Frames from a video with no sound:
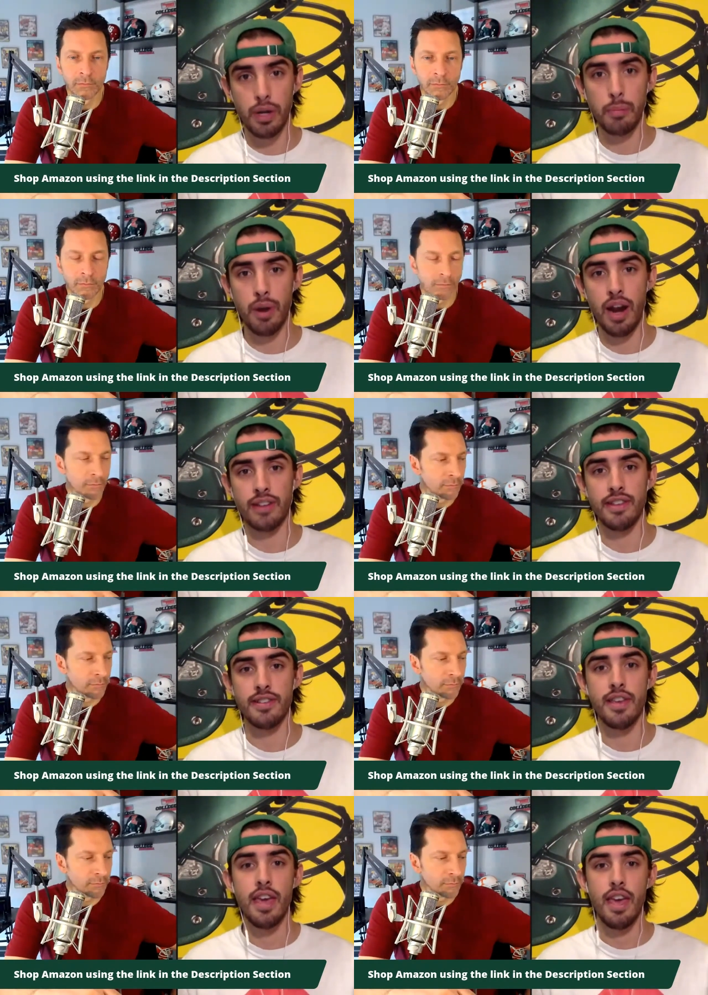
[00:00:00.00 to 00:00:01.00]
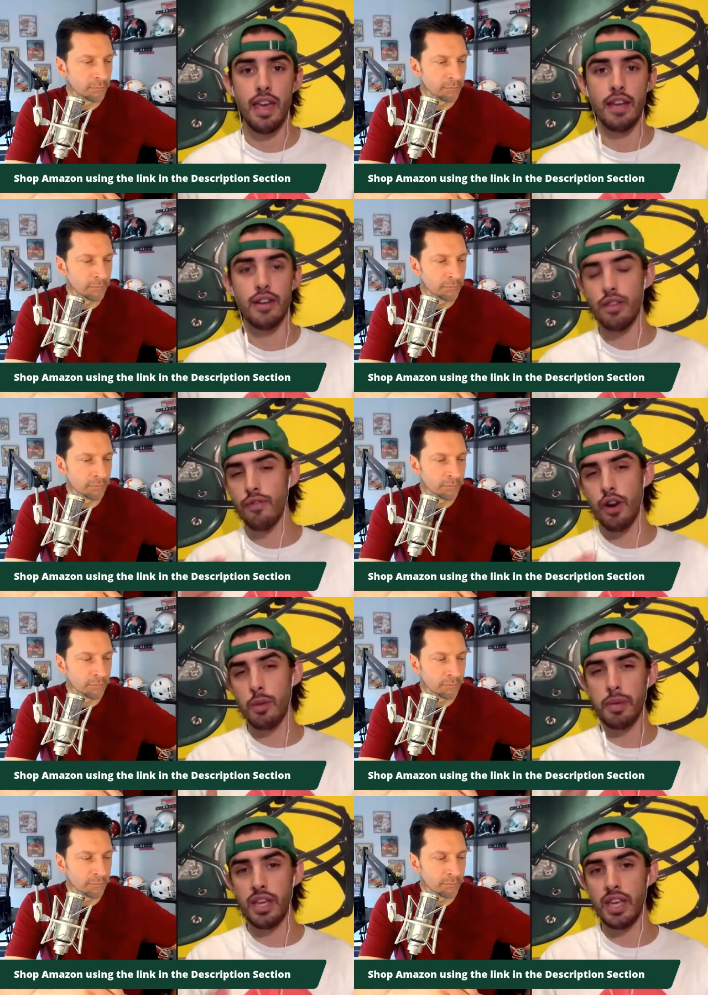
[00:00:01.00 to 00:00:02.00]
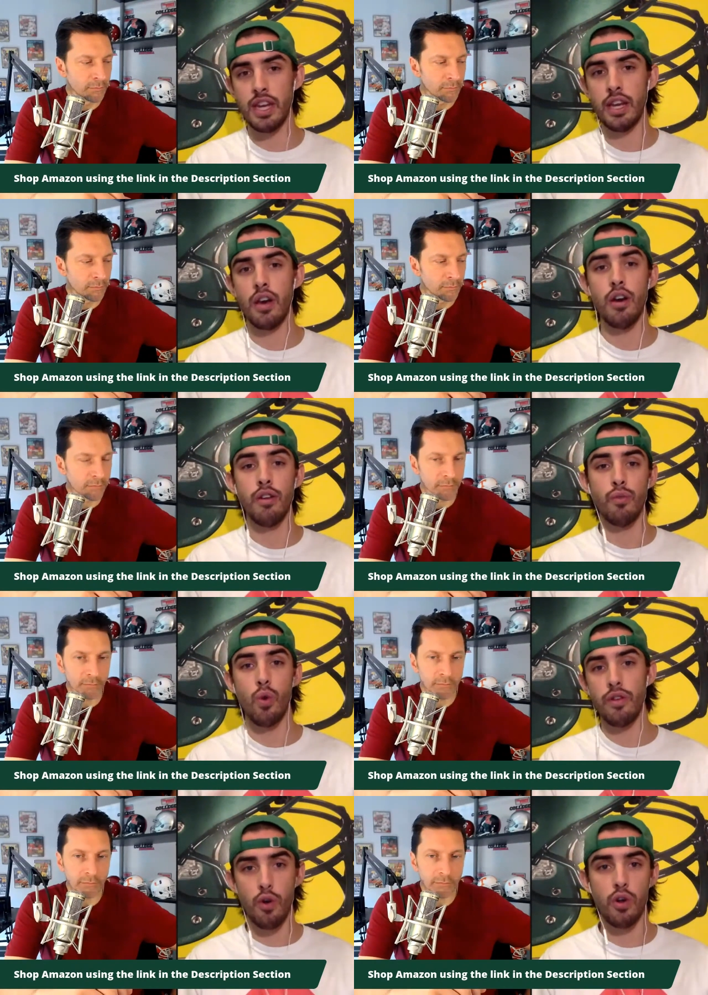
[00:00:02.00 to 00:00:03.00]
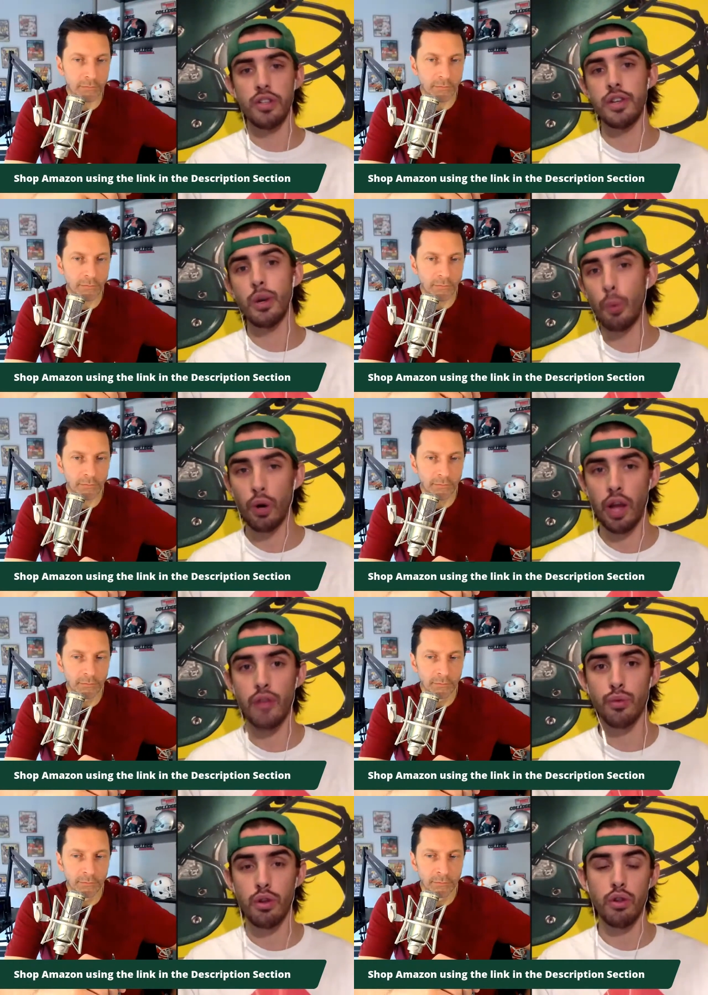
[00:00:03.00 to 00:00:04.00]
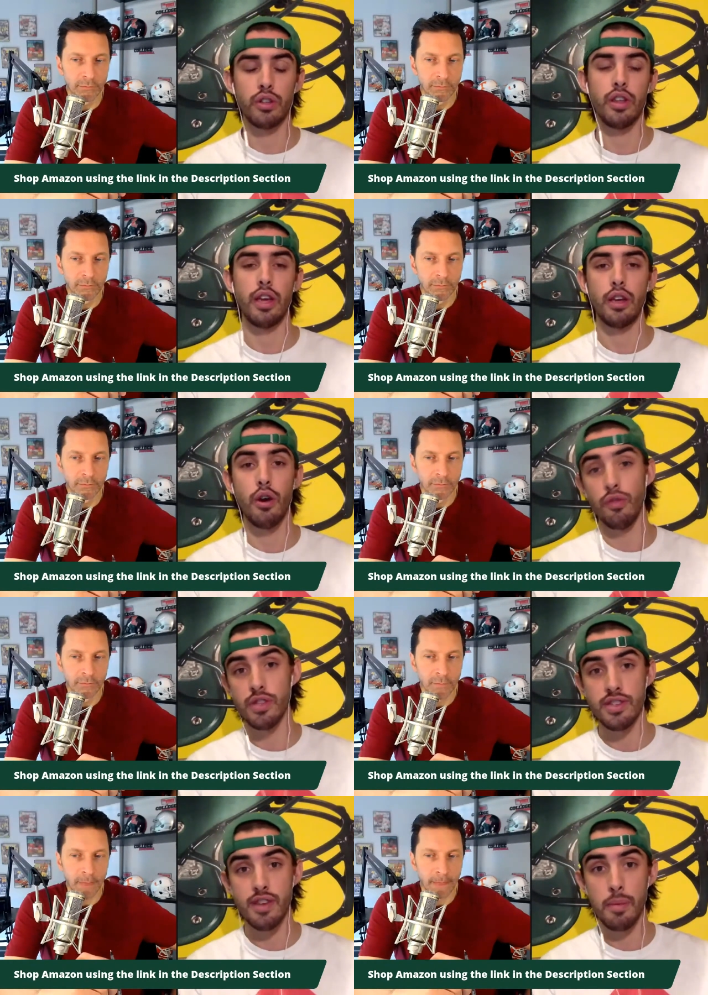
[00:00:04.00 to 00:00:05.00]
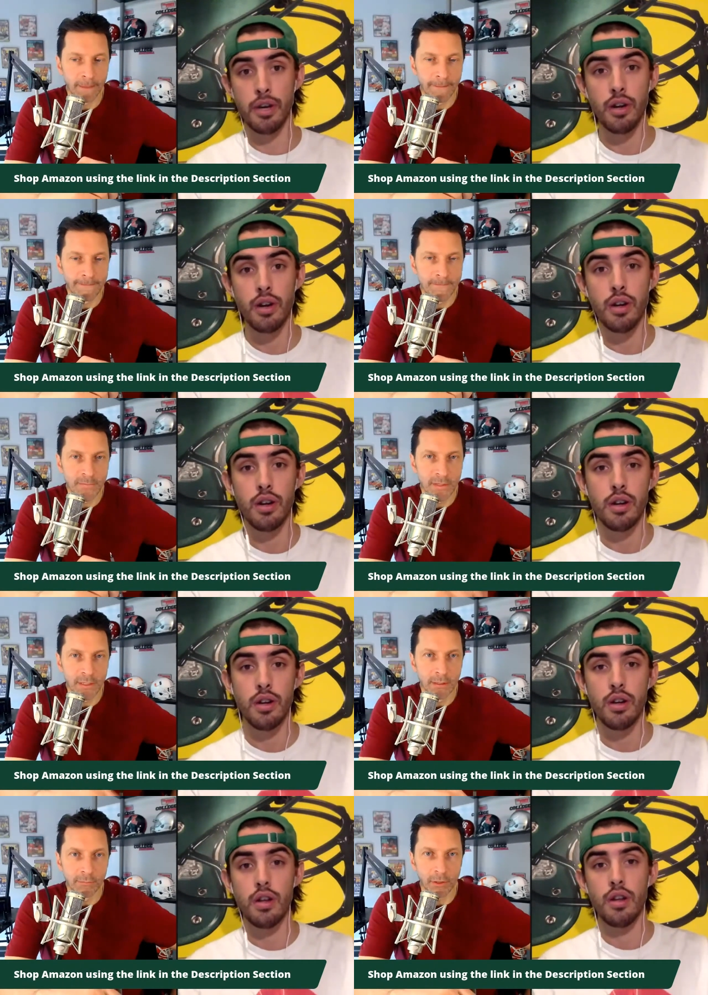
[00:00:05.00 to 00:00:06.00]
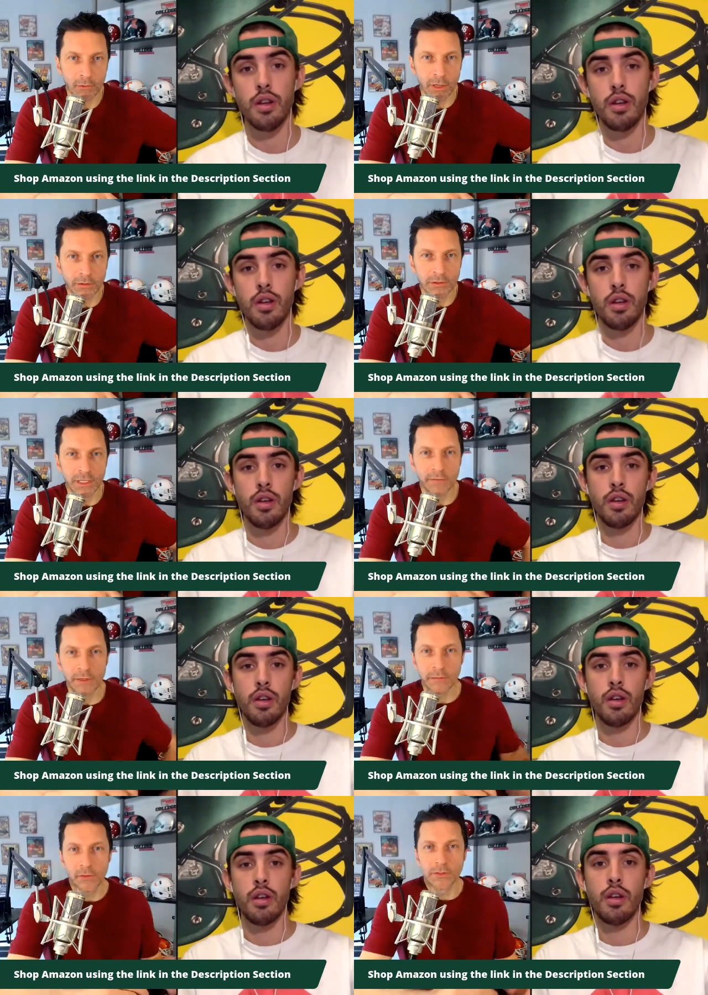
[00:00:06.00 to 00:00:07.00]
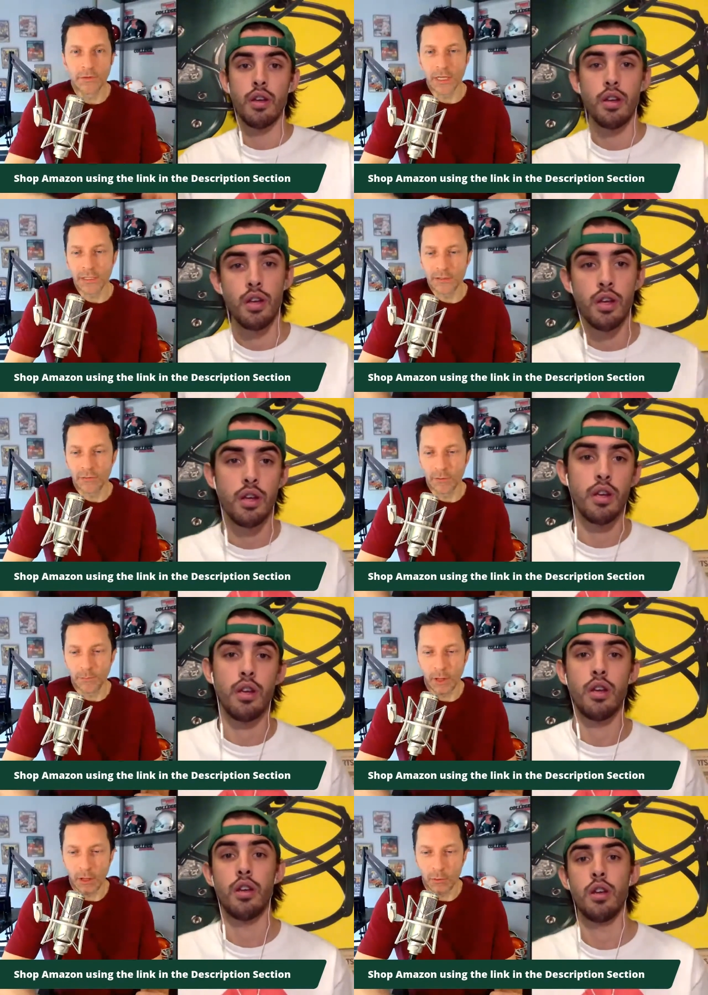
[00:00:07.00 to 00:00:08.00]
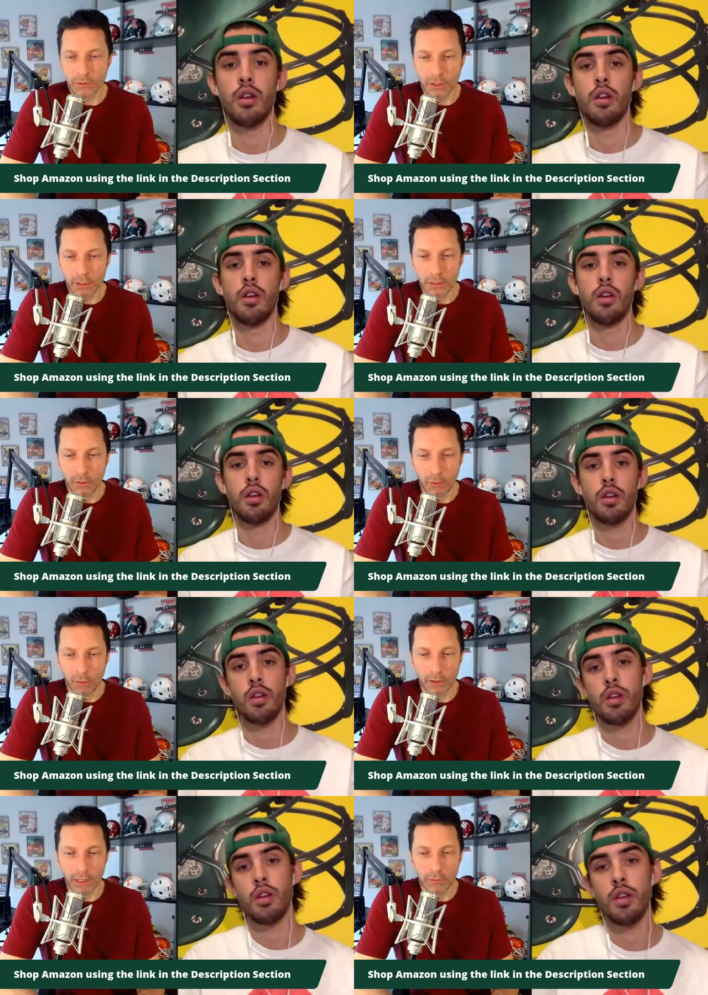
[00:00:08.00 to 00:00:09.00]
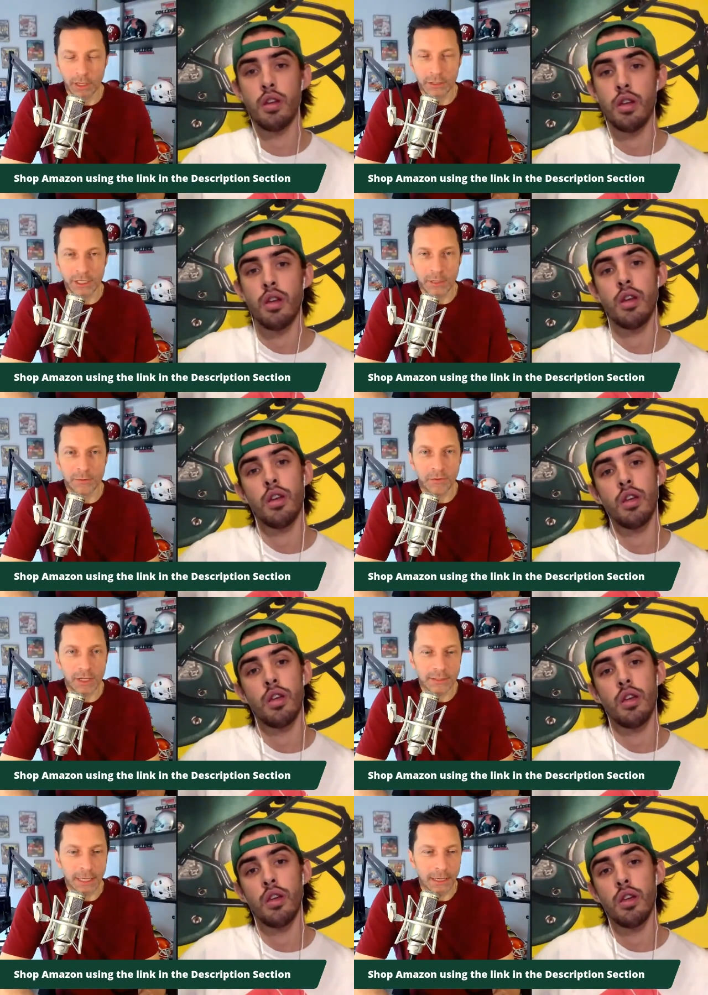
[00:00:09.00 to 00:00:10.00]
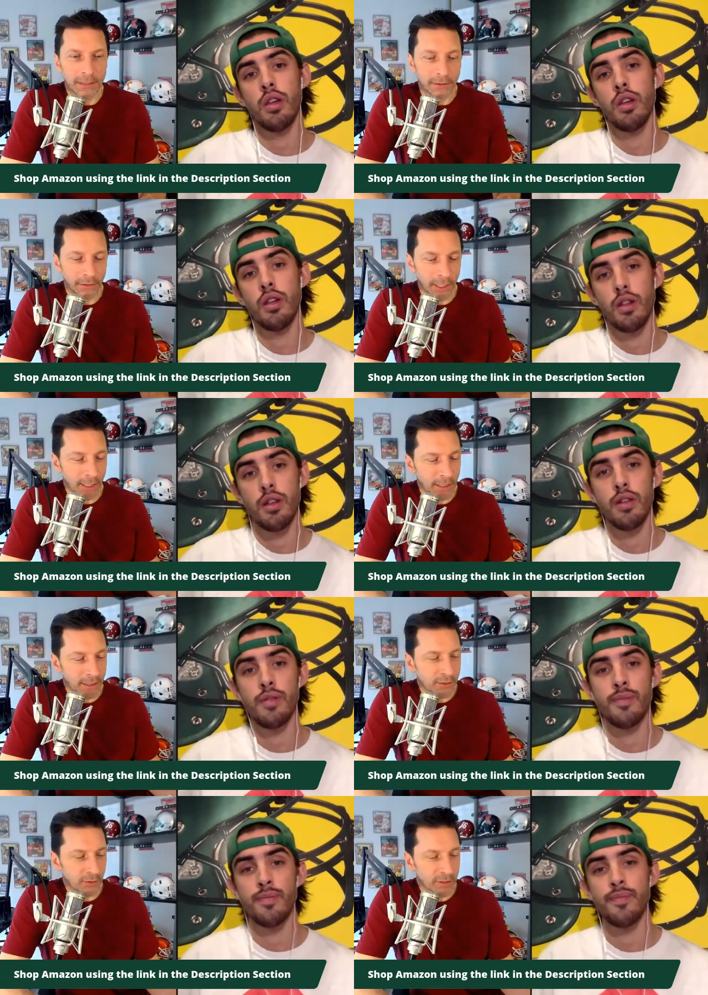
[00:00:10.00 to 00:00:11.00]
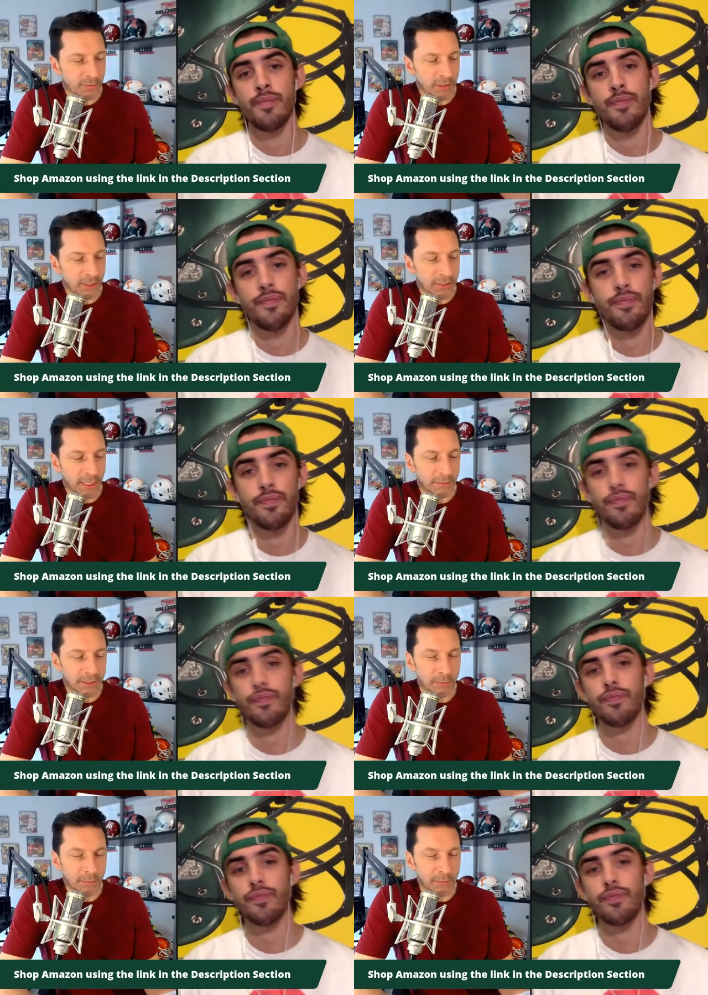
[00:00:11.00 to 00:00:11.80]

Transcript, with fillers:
Speaker 1: spring practice and the very beginning of what voluntary workouts would have looked like over the summer.
Speaker 2: Mark Rogers TV, the voice of college football. We're talking Oregon. We got James Foss on the line. He's joined us many times to